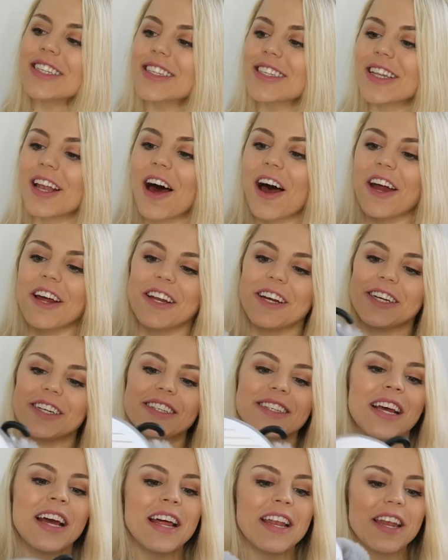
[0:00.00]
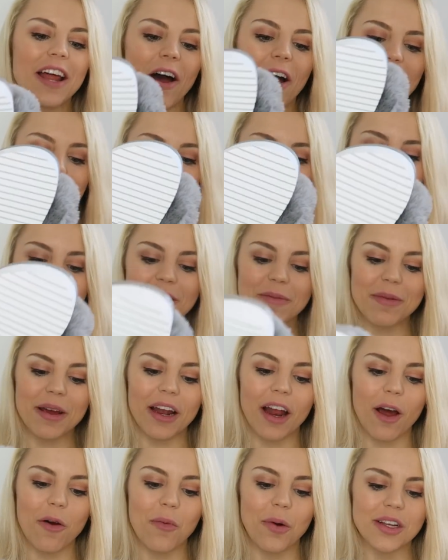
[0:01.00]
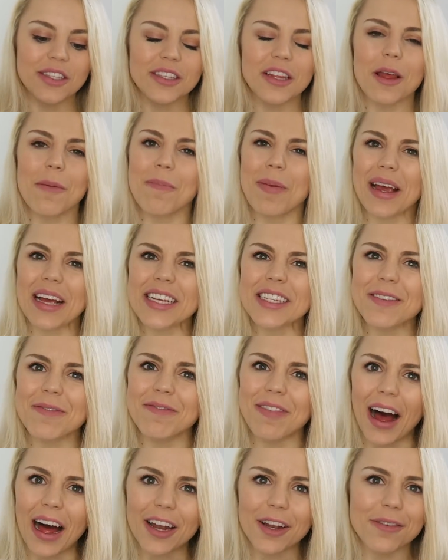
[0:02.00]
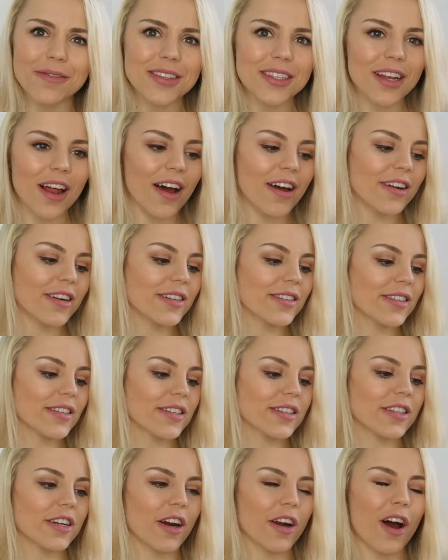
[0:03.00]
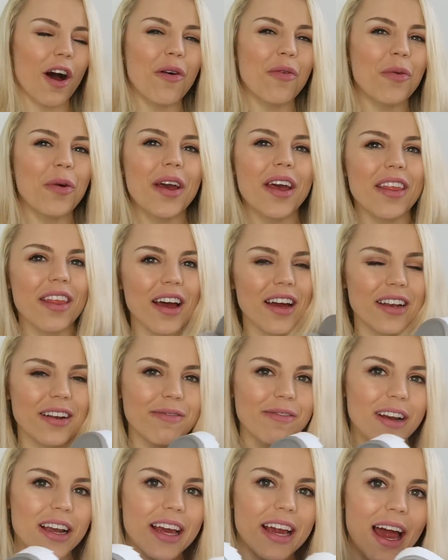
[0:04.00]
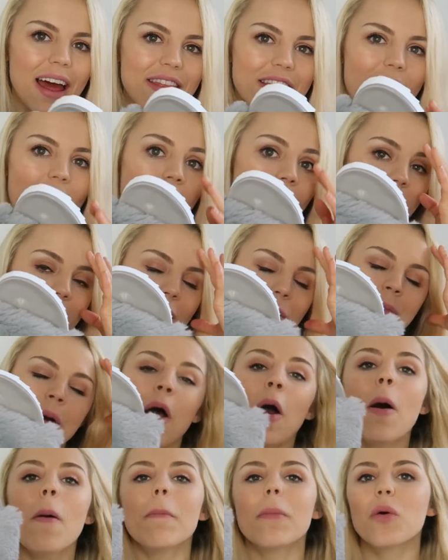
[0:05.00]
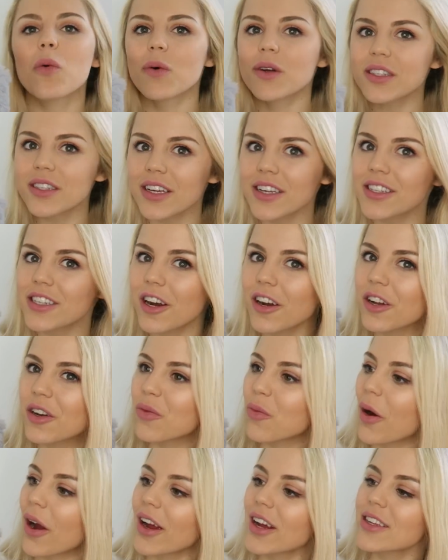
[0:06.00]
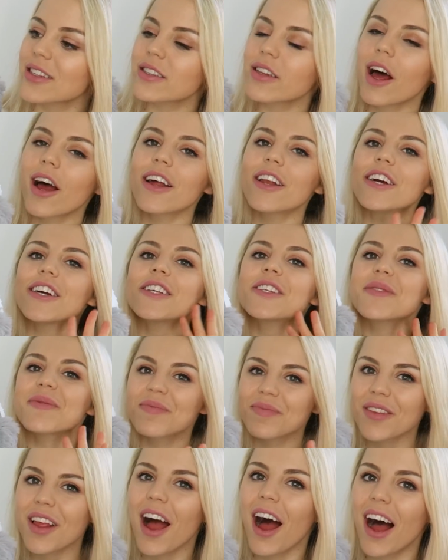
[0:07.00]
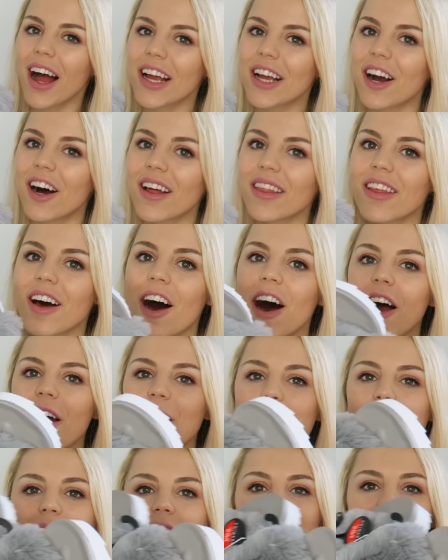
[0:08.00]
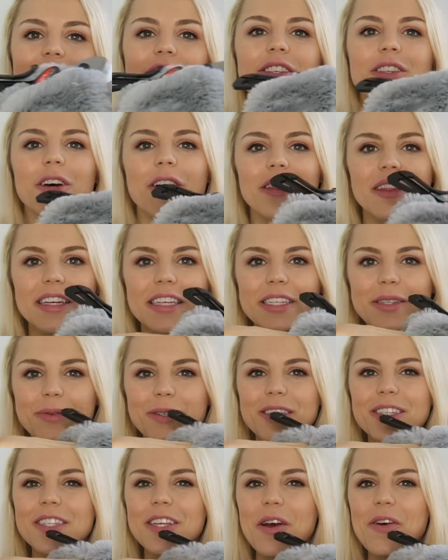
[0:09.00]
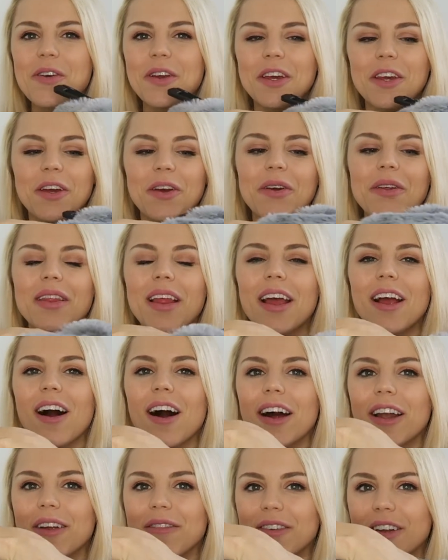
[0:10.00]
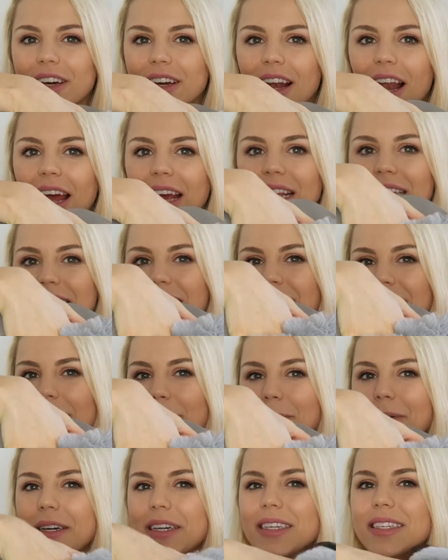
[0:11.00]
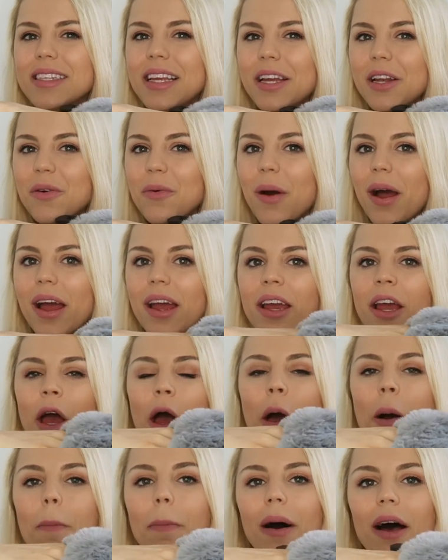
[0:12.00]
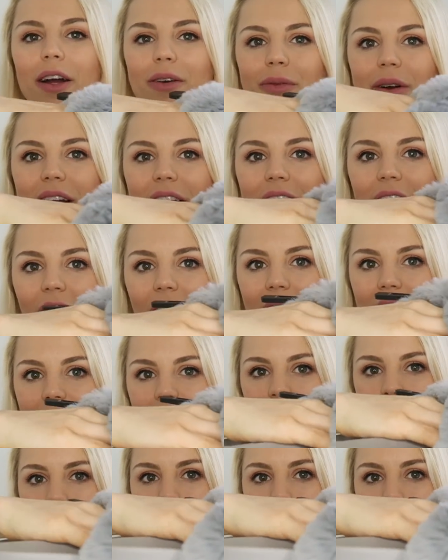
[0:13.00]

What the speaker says: sliders. Now, I will admit I wasn't the biggest fan of sliders to start off with. I didn't really get the hype, but once I started wearing sliders, I got the hype, and I just thought these were so cute. They kind of look like slippers in a way, but I really like the